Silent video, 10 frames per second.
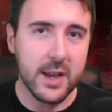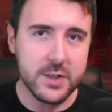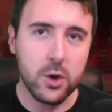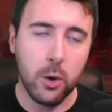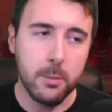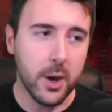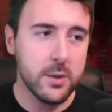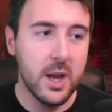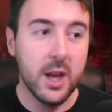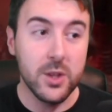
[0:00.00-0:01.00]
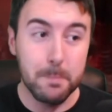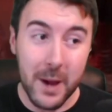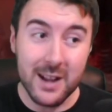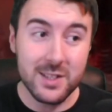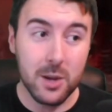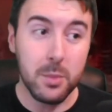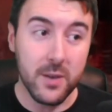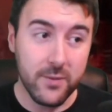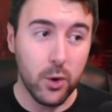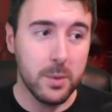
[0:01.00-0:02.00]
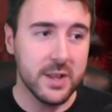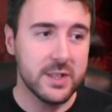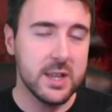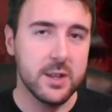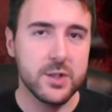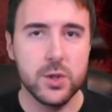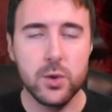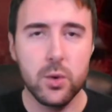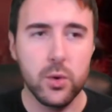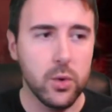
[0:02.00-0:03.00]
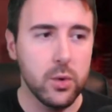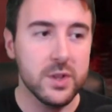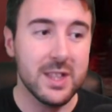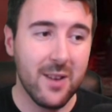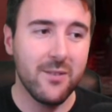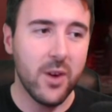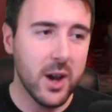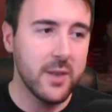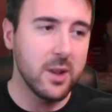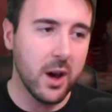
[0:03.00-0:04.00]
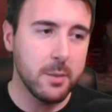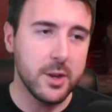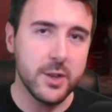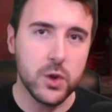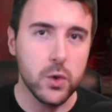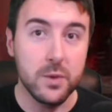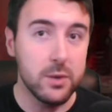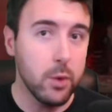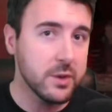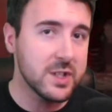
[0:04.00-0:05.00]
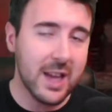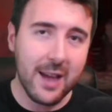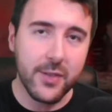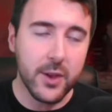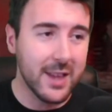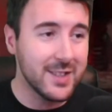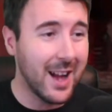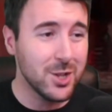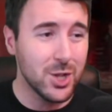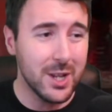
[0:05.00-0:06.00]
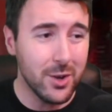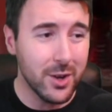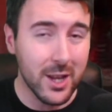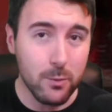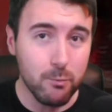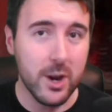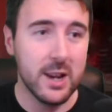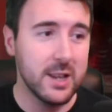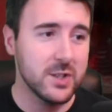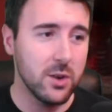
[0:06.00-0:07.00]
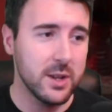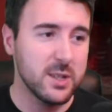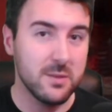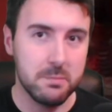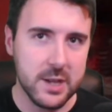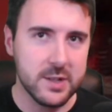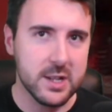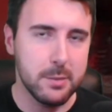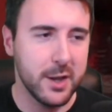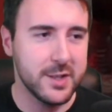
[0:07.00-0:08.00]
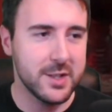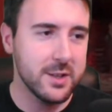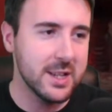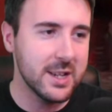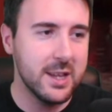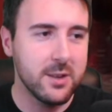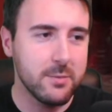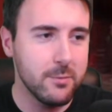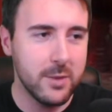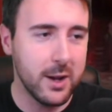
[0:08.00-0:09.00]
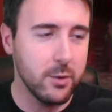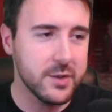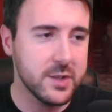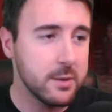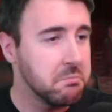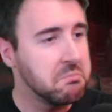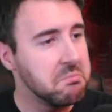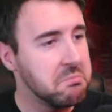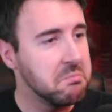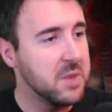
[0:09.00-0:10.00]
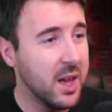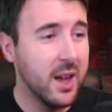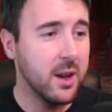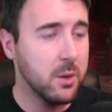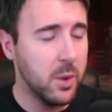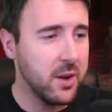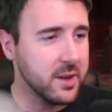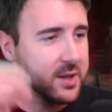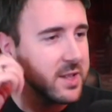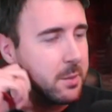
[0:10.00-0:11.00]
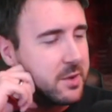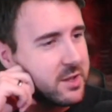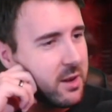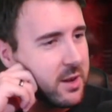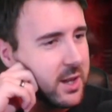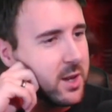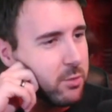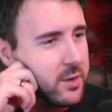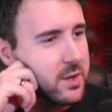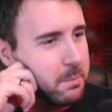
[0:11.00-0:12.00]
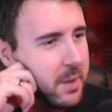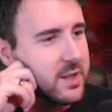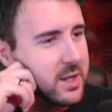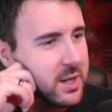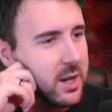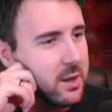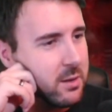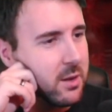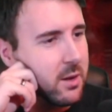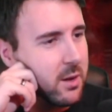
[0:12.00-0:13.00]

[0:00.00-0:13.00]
as a combo. You're backed up by 4 Bloodseekers, 2 Khorne Gores, that 5 Linemen and 2 Reroll set that is actually looking really solid. It's basically my starting league roster. Wow, I can take my starting league roster, basically,